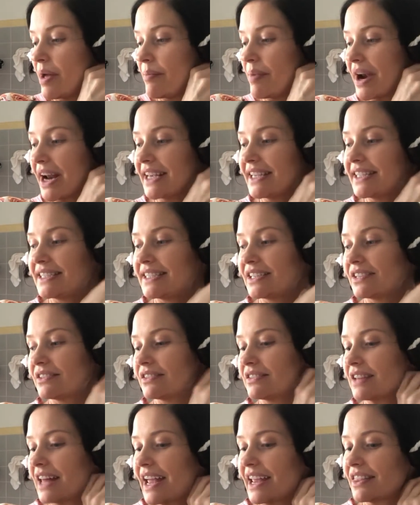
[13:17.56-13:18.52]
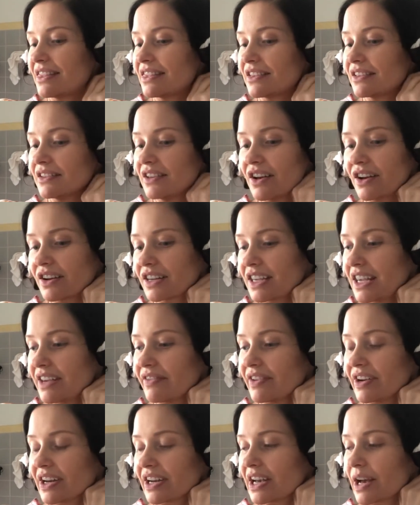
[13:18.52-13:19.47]
But I still like the look
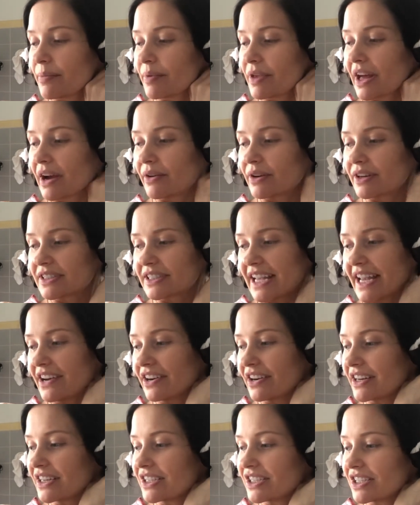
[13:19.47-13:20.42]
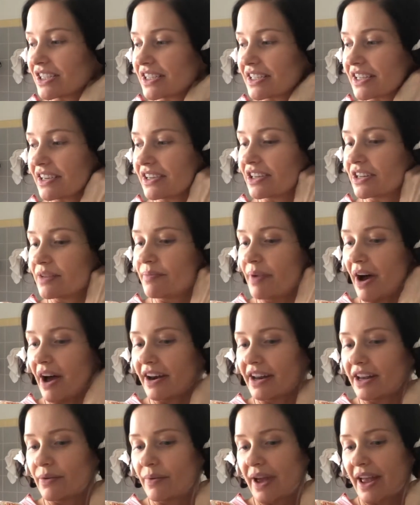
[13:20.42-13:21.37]
even a couple hours later. It's just a good
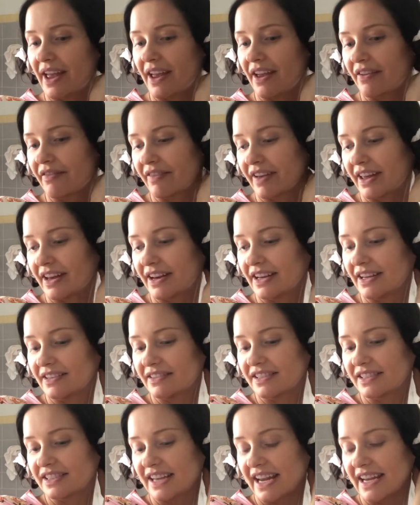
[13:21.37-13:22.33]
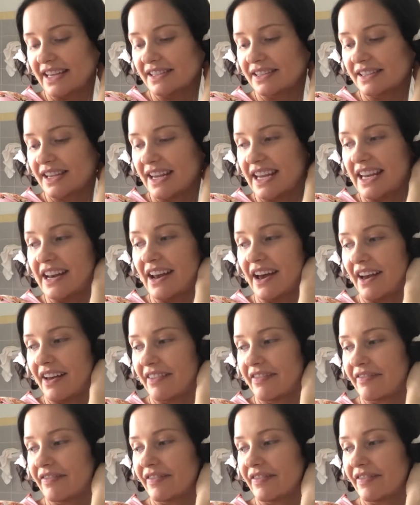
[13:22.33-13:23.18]
body wave and it stays enough.